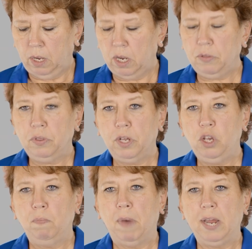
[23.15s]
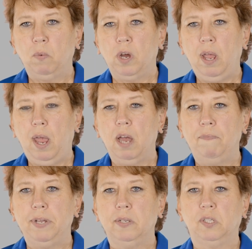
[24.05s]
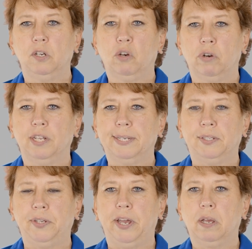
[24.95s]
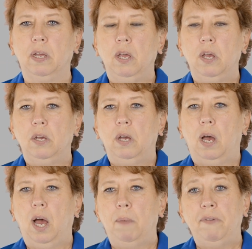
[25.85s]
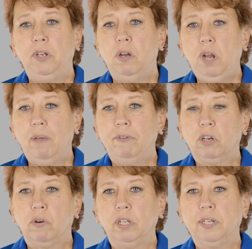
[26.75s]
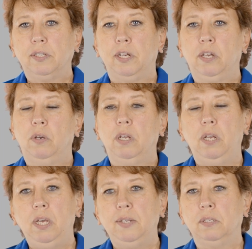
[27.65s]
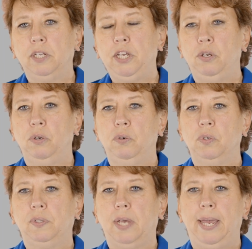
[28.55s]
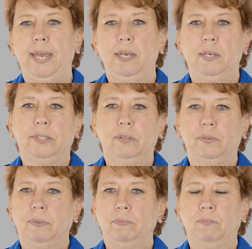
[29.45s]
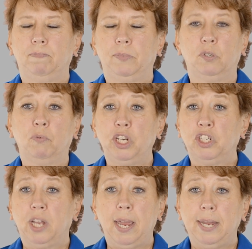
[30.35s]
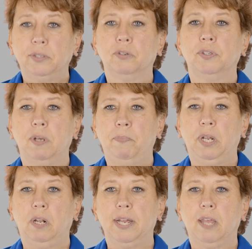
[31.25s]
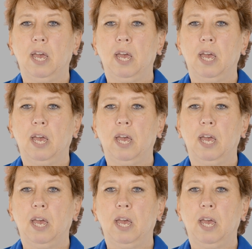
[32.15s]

Another thing you might want to have is an acrylic stick. If you don't have an acrylic stick, you can easily use a syringe case or something like